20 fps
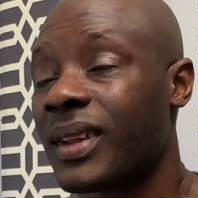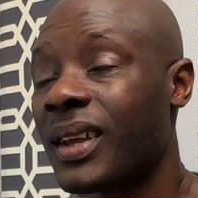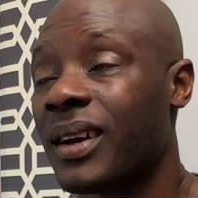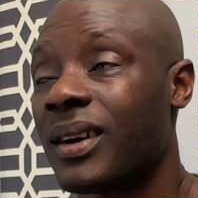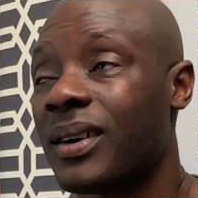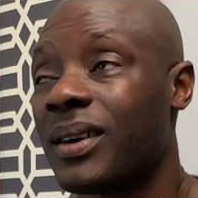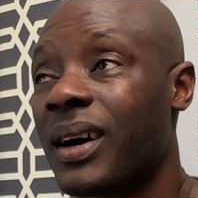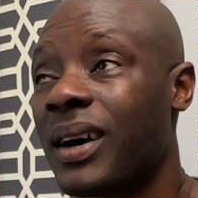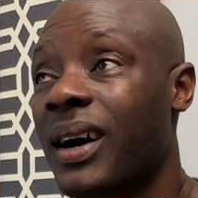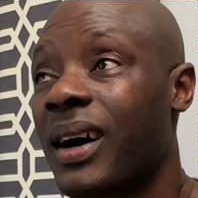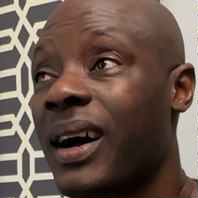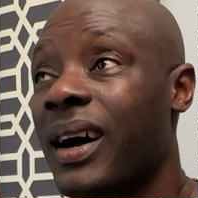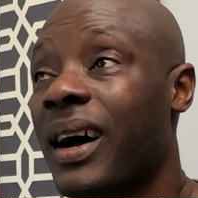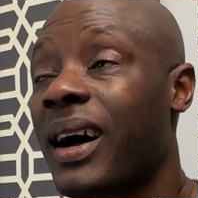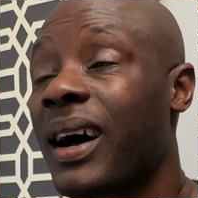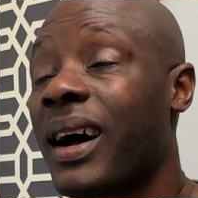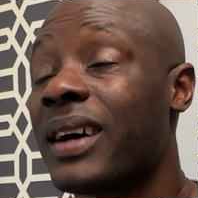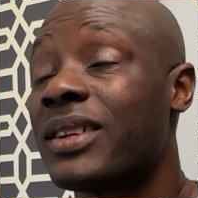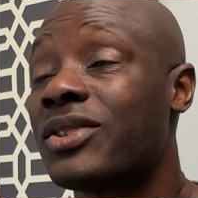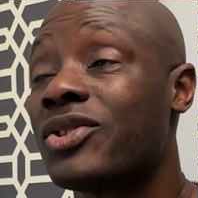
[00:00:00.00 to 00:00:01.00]
Yeah.
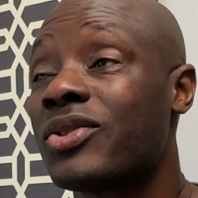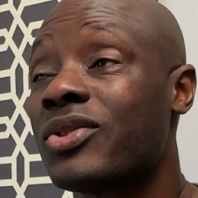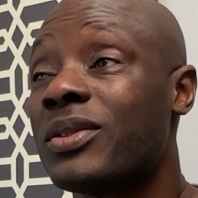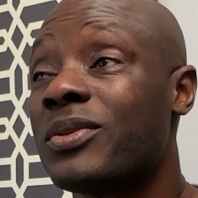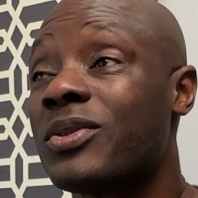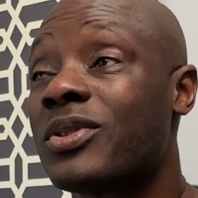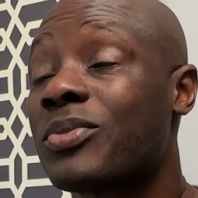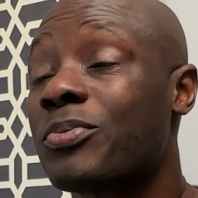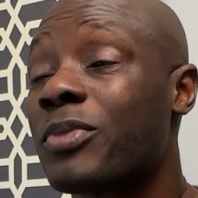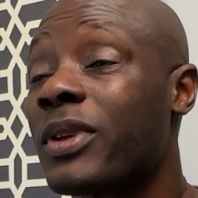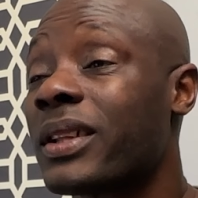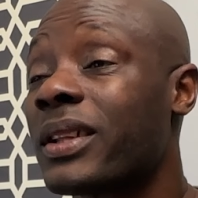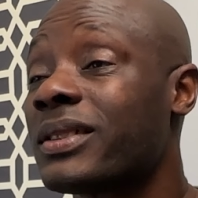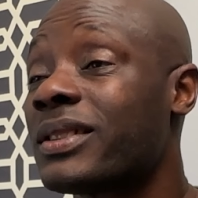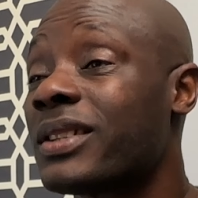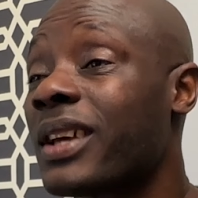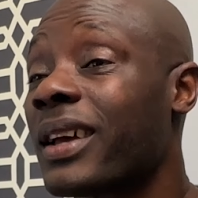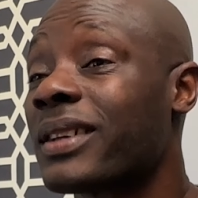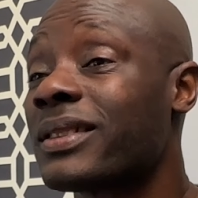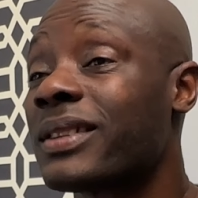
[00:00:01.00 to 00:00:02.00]
I treat split
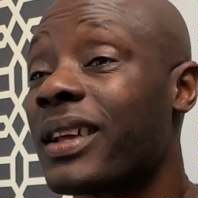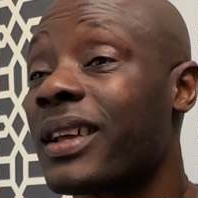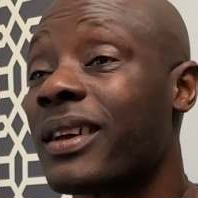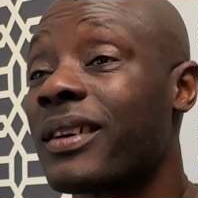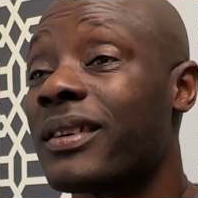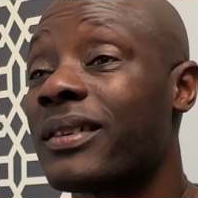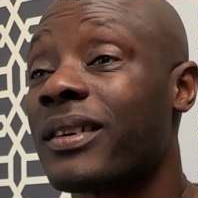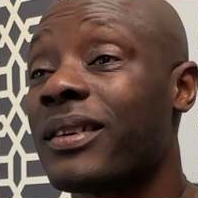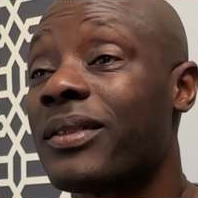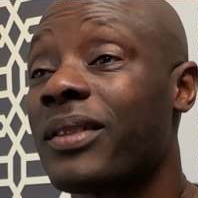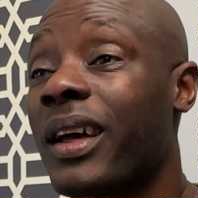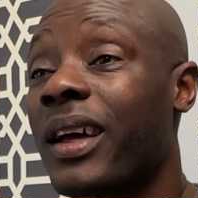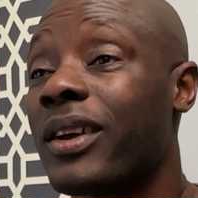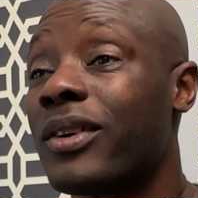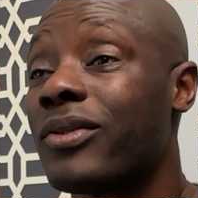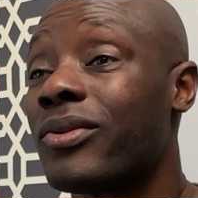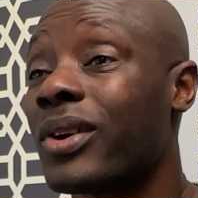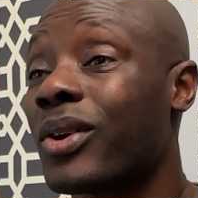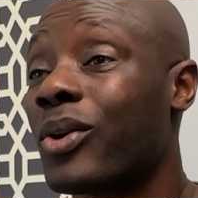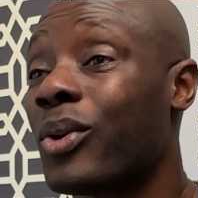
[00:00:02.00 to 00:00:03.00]
checks like a
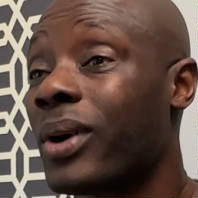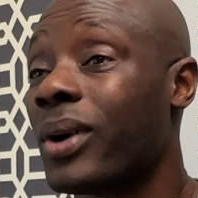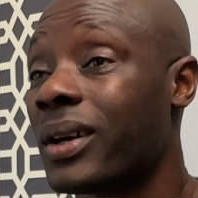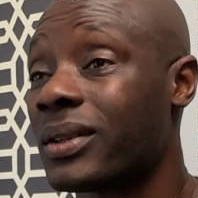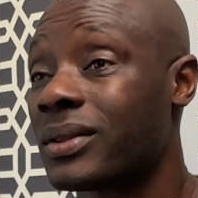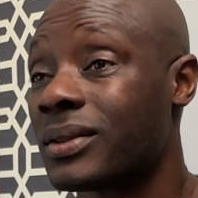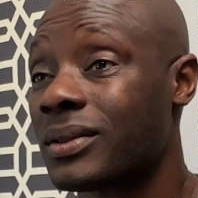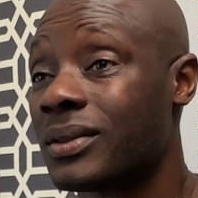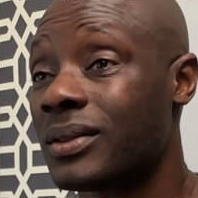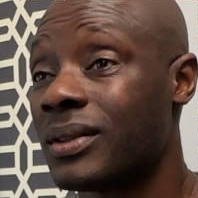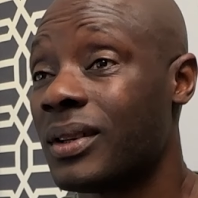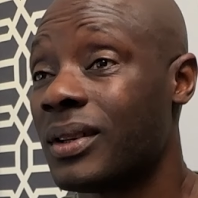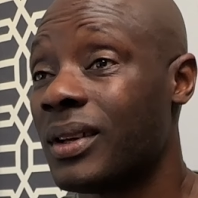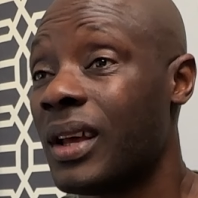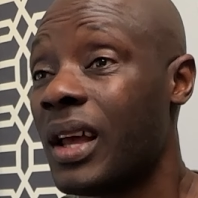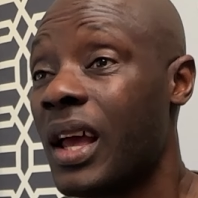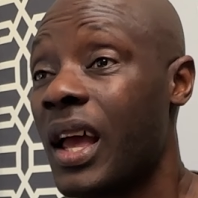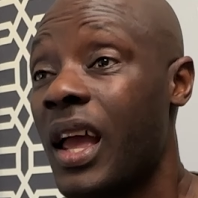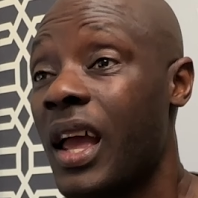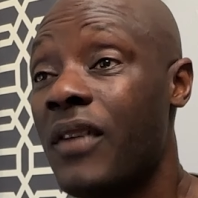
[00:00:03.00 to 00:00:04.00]
request.
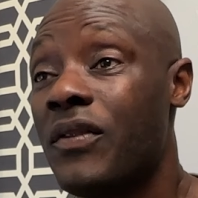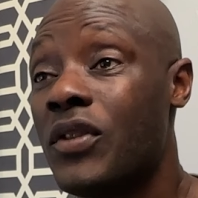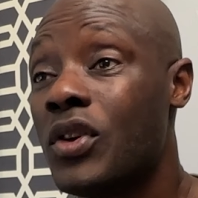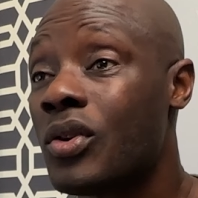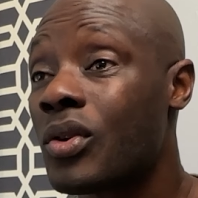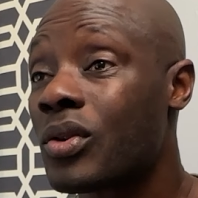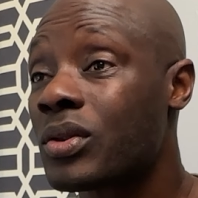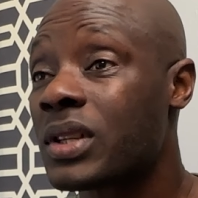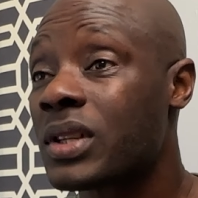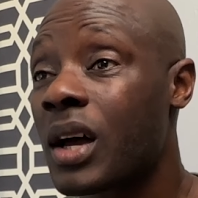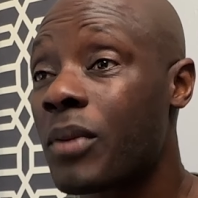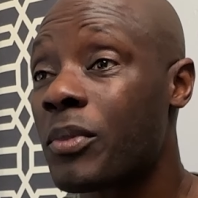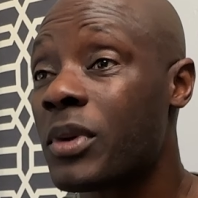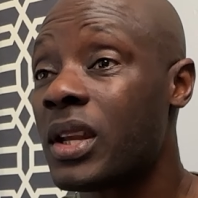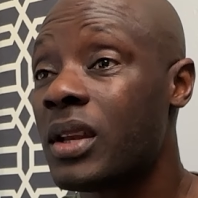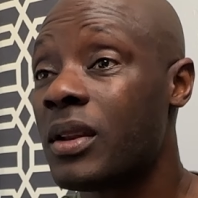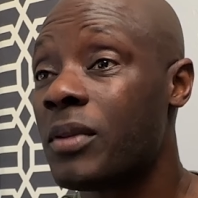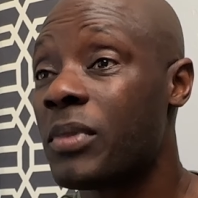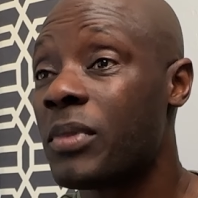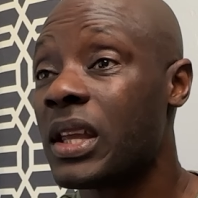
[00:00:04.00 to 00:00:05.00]
If you don't tell me
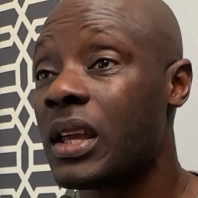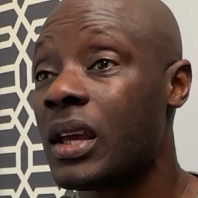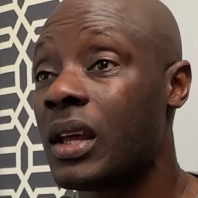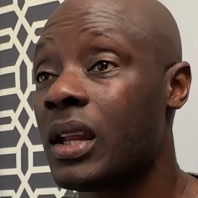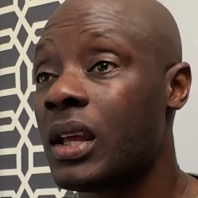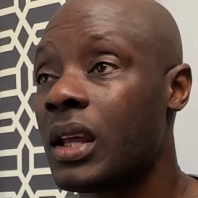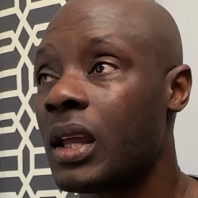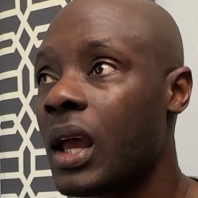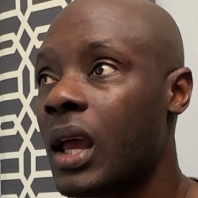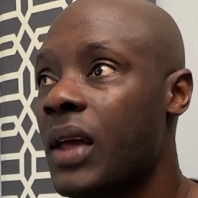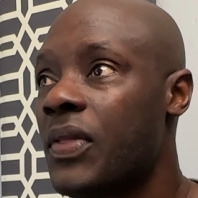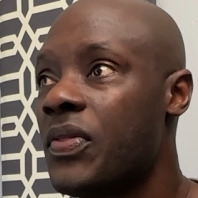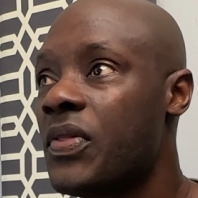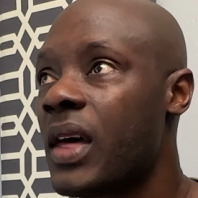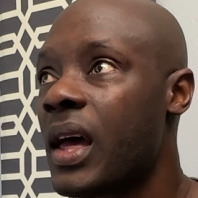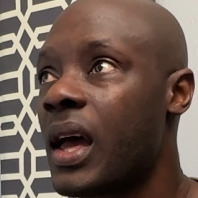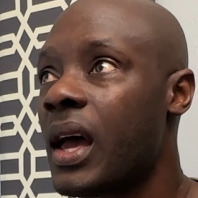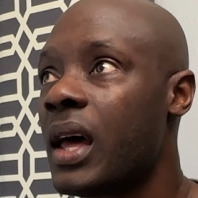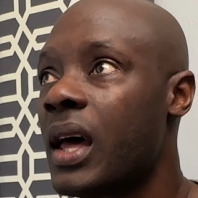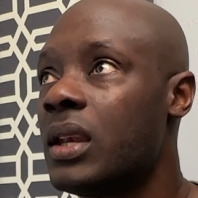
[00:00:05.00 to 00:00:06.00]
in the beginning, and
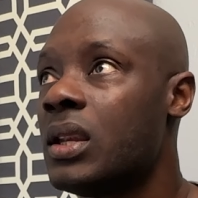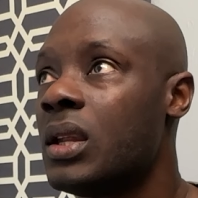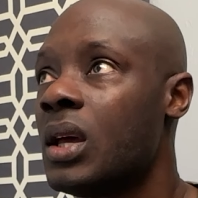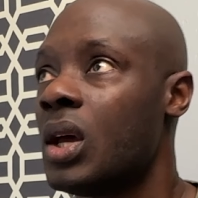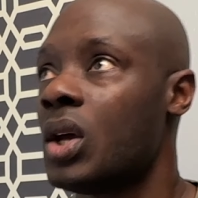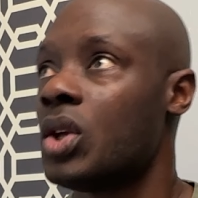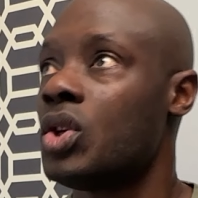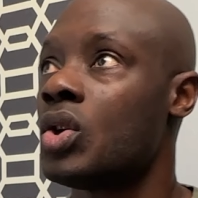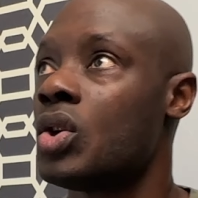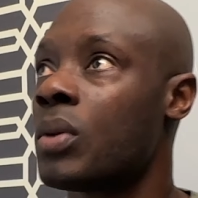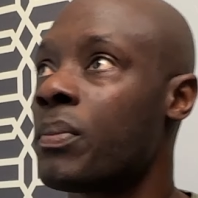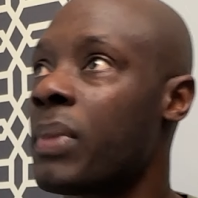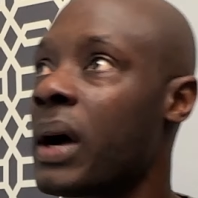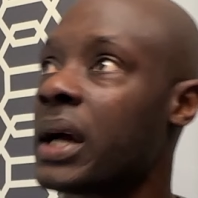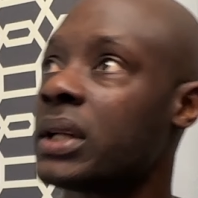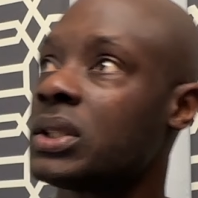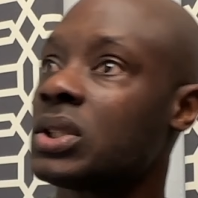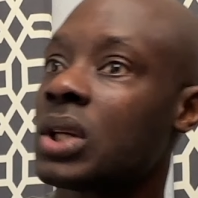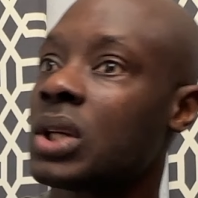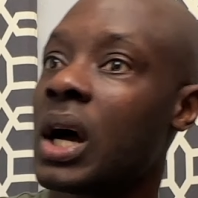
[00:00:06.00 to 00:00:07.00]
then you're
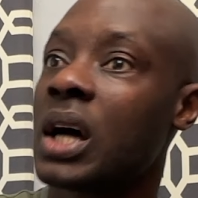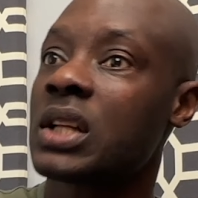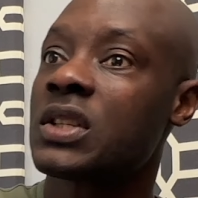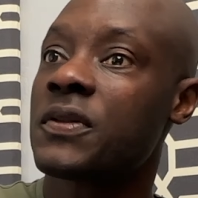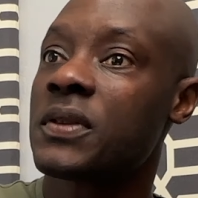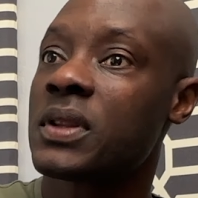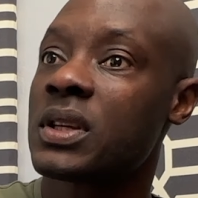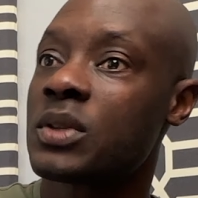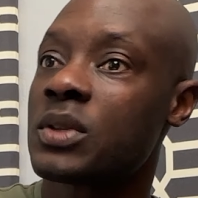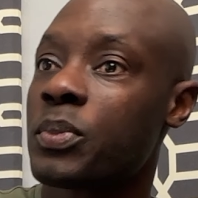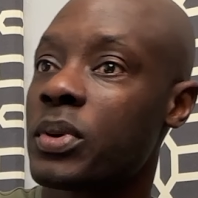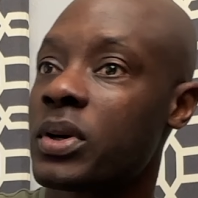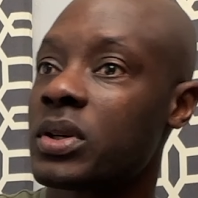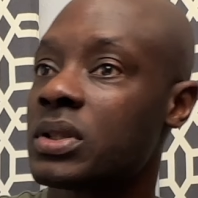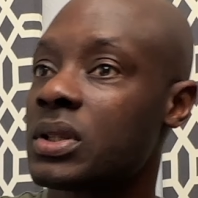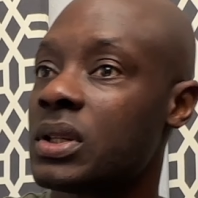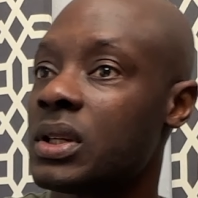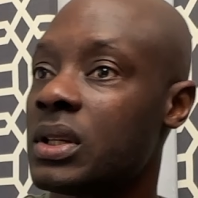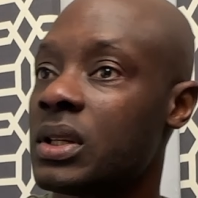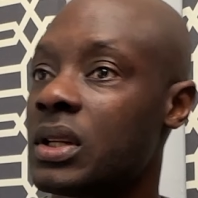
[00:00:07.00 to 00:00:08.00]
buying shots for this
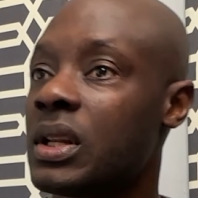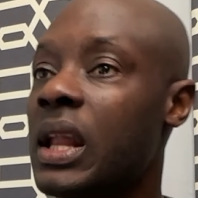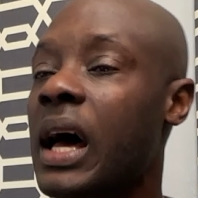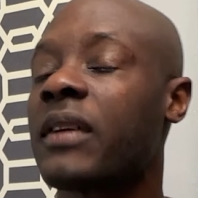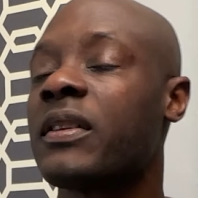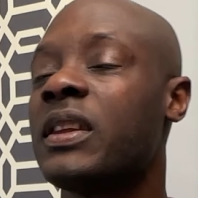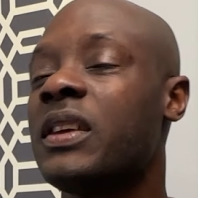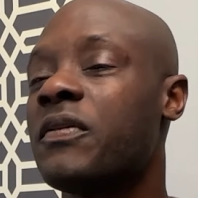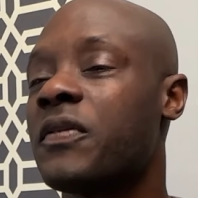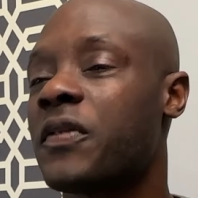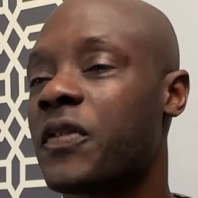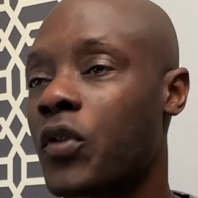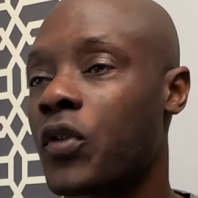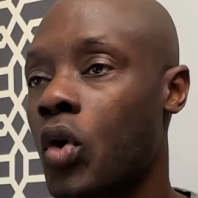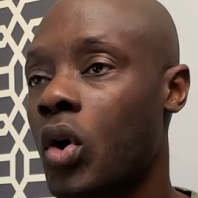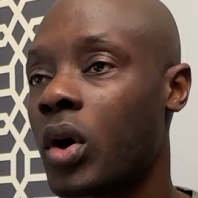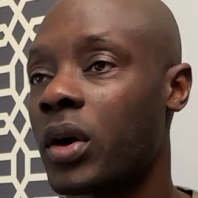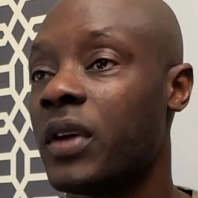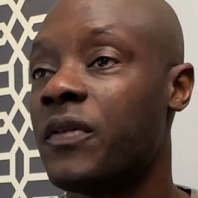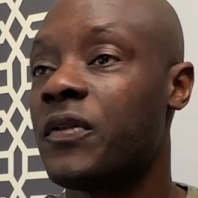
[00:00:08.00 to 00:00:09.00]
person, and not even
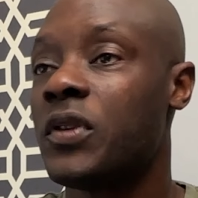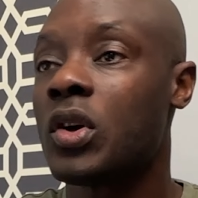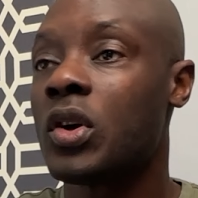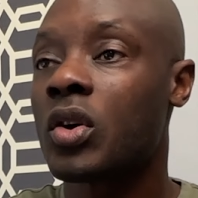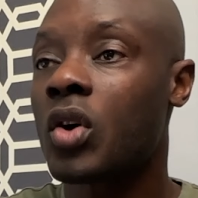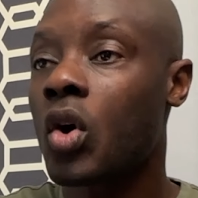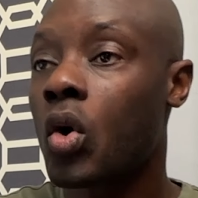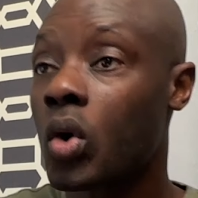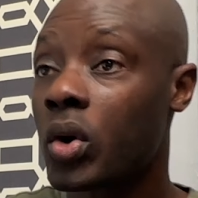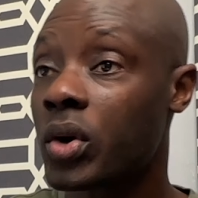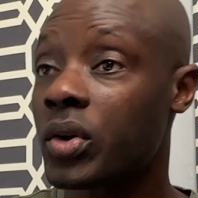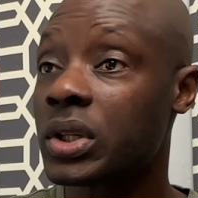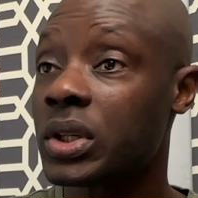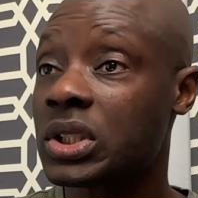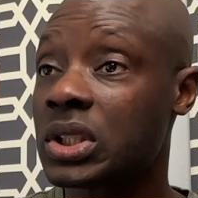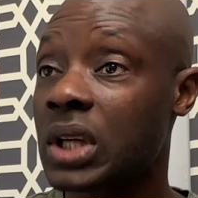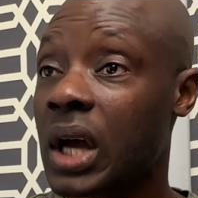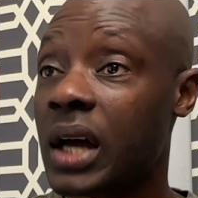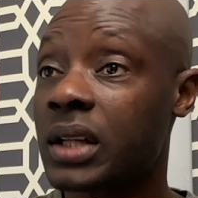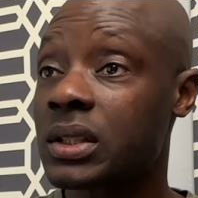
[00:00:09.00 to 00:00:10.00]
for, if you're ordering
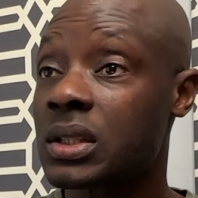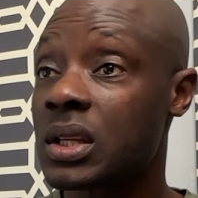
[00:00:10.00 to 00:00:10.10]
shots,